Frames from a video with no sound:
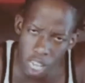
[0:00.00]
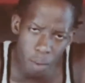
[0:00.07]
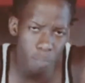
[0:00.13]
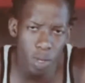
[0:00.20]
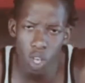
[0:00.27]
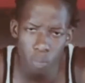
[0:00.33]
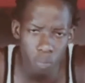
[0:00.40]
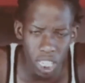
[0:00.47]

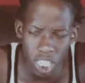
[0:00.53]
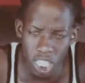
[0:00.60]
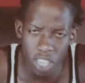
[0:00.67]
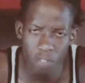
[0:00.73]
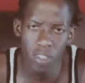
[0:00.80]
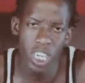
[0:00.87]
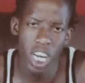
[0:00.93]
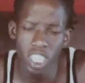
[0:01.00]
Respect
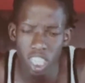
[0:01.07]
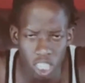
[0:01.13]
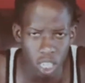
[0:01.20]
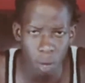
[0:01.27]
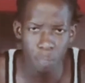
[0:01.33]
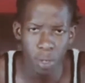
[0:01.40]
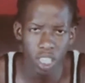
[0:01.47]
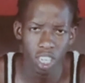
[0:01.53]
all the time.
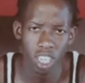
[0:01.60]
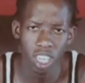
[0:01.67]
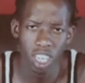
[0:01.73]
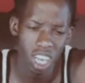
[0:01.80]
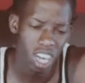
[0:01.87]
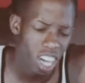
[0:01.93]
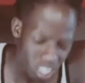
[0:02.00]
And bless up the